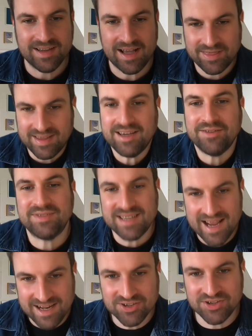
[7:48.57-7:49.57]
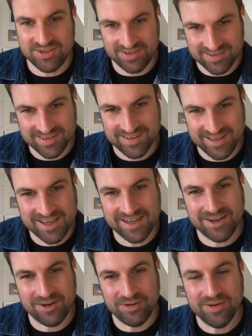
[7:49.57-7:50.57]
I think of tension,
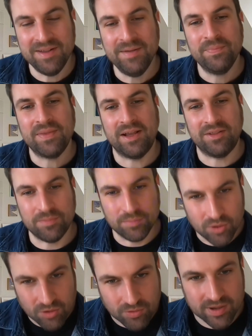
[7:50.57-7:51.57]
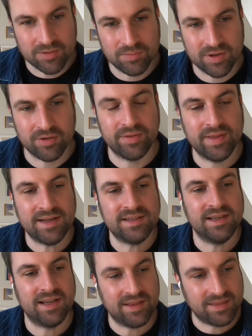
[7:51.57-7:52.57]
and the more we can be authentic,